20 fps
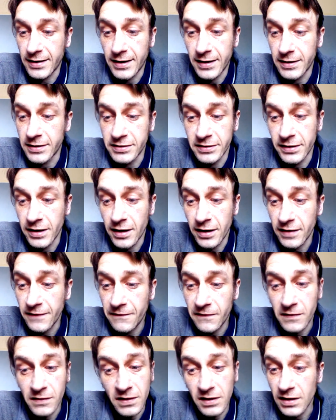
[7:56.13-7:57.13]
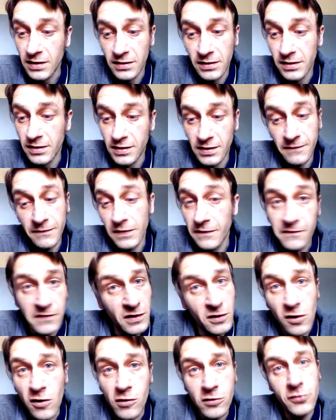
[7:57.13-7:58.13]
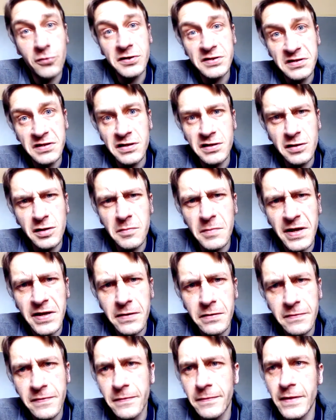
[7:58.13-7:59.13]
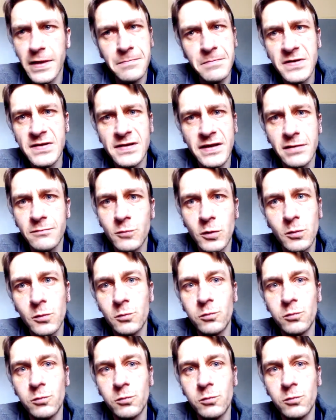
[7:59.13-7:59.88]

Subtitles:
And even if you're not a Christian, you may then be saying, well,